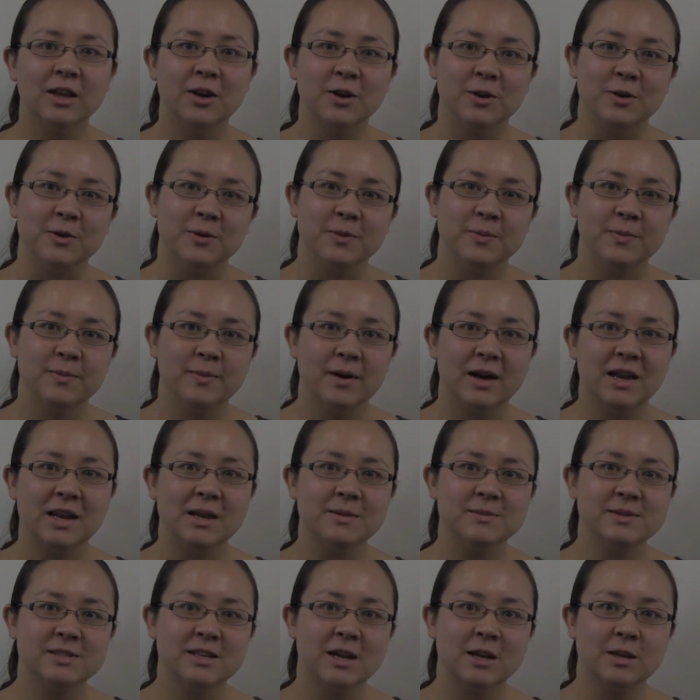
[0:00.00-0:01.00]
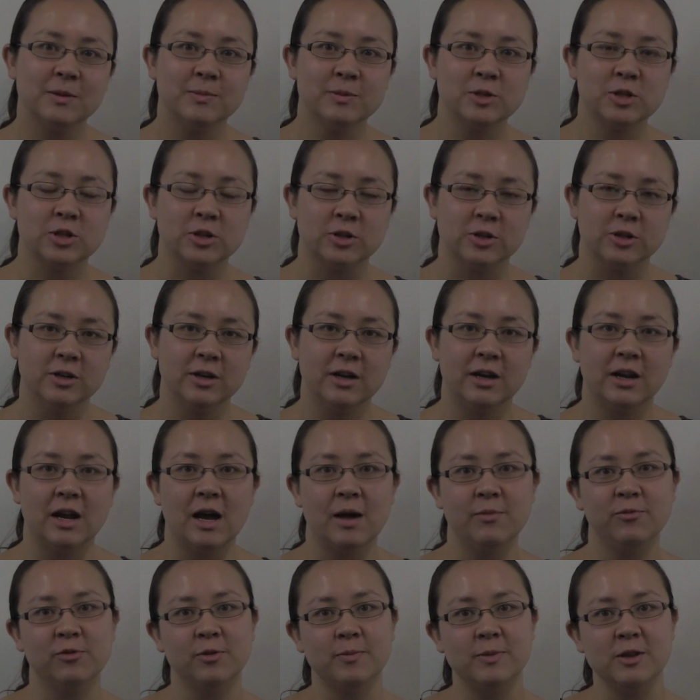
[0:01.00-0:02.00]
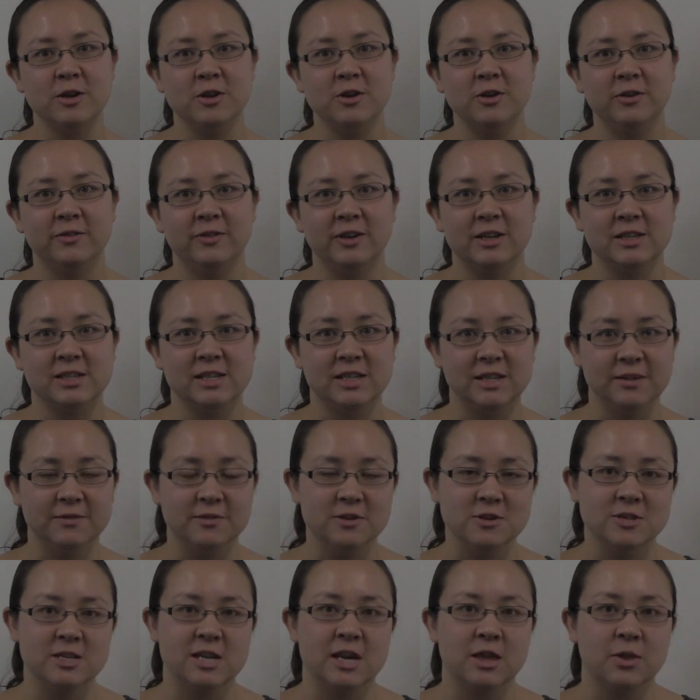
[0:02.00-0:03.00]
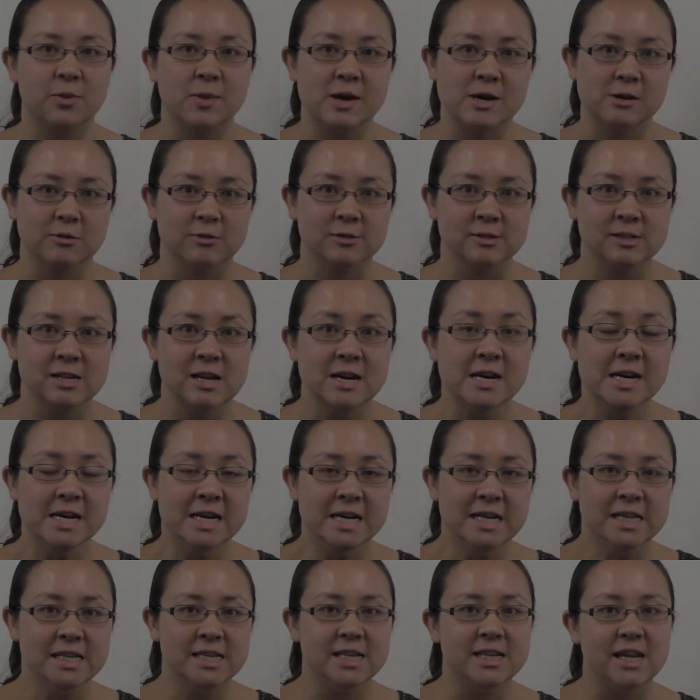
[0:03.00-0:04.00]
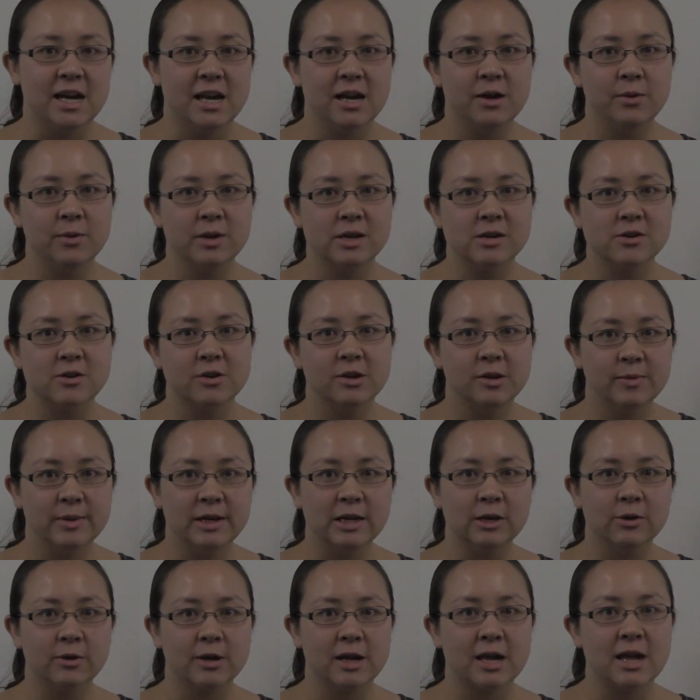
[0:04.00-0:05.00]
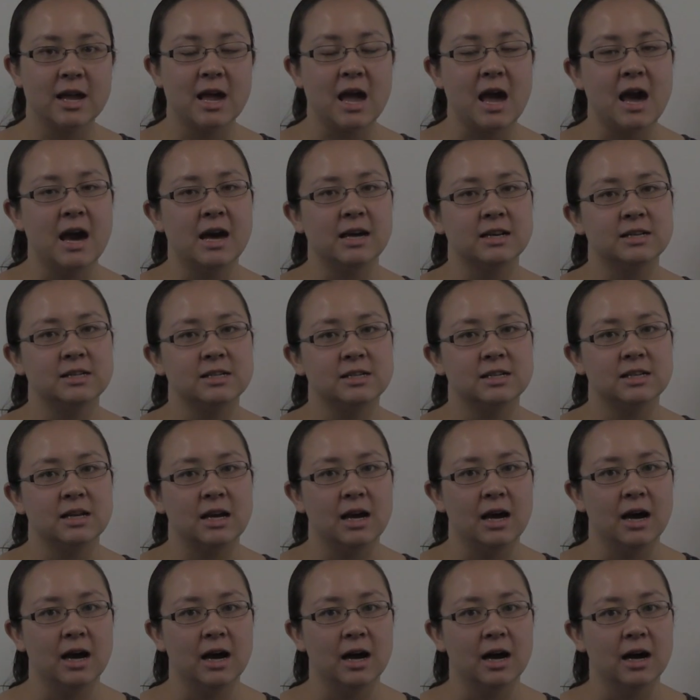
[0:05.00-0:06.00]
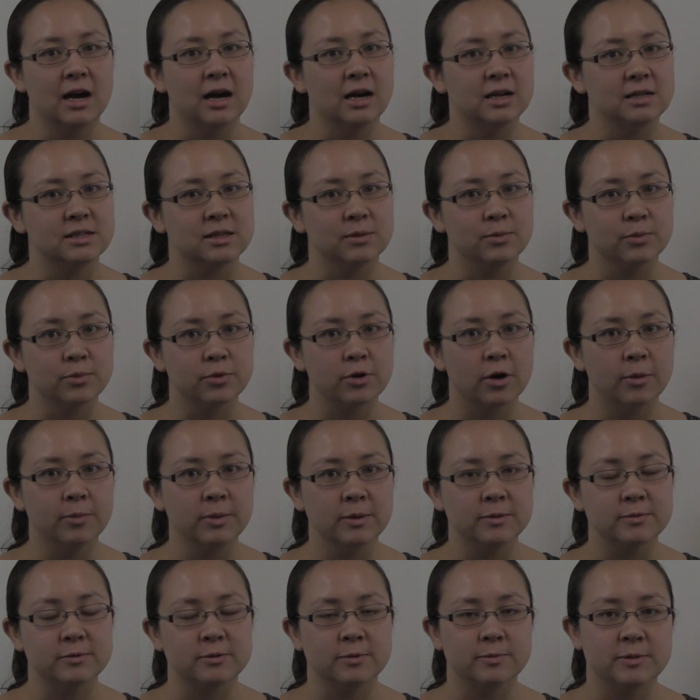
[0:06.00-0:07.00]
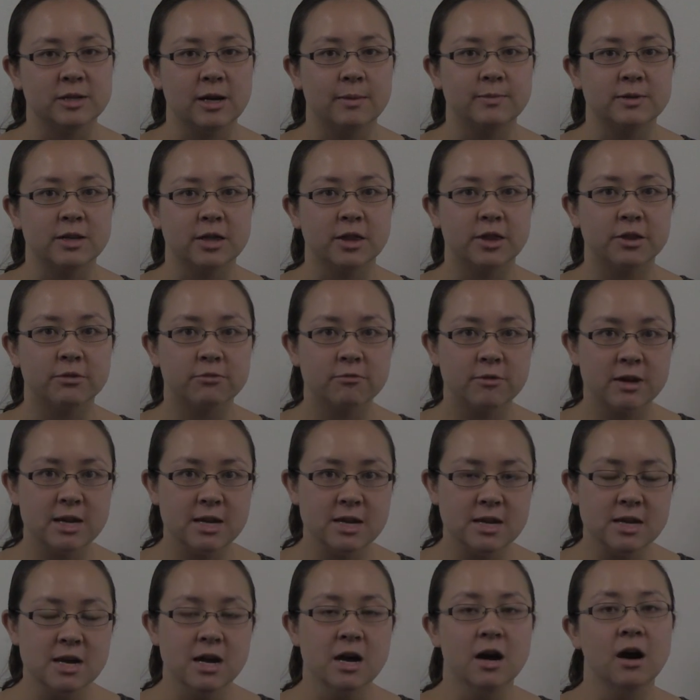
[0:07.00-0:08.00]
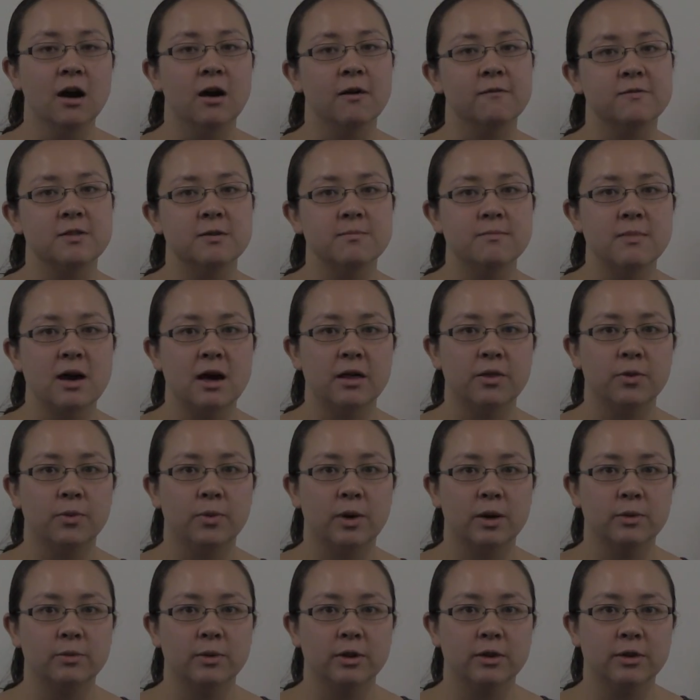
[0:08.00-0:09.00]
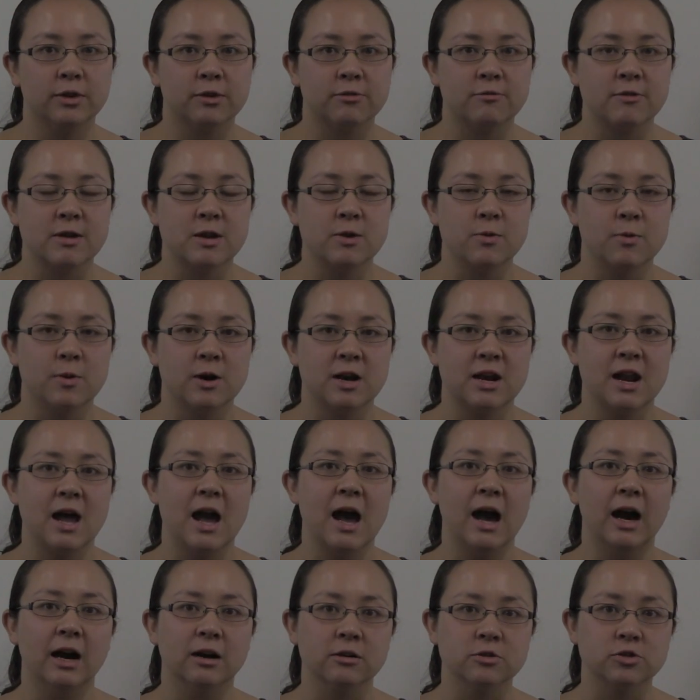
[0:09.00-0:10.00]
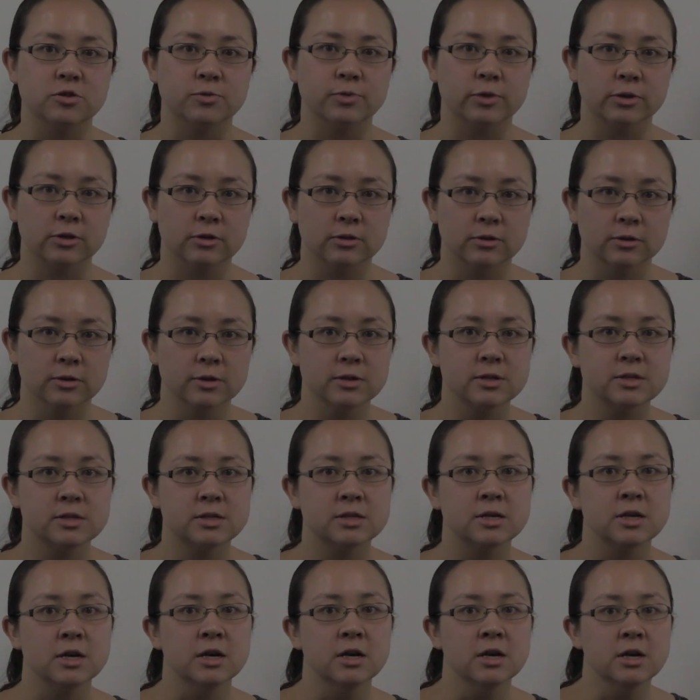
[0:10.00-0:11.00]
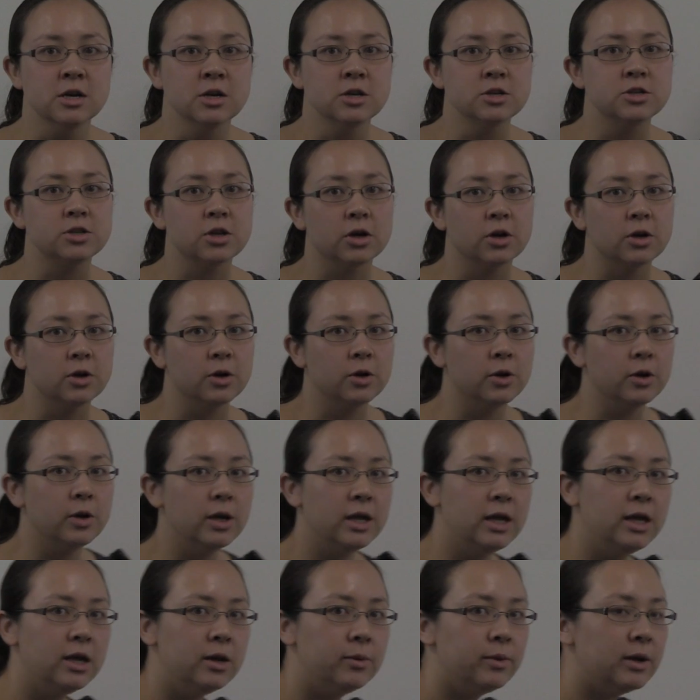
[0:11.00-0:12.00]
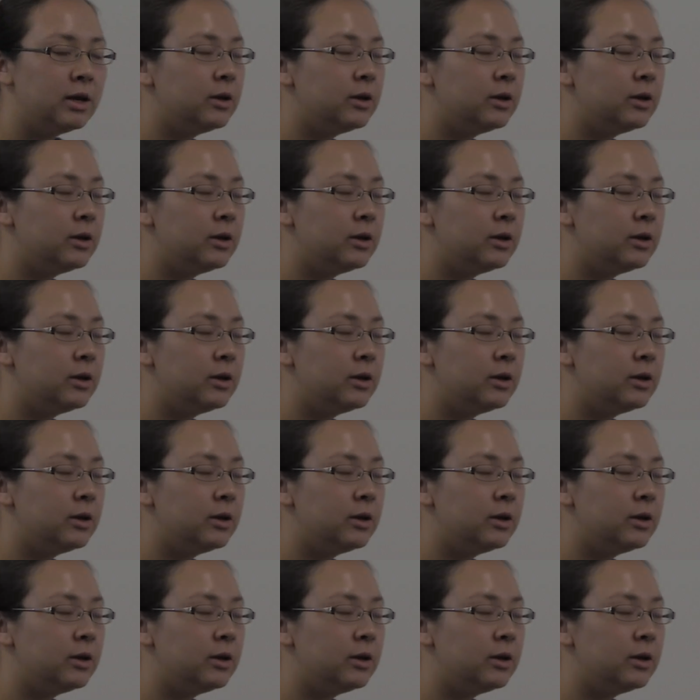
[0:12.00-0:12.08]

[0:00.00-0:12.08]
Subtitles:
Hello, my name's Thanom Shaw and I'm from the University of New South Wales. Today we're going to be looking at some problems from Chapter 3 of the Math 1131 Algebra course. So here we're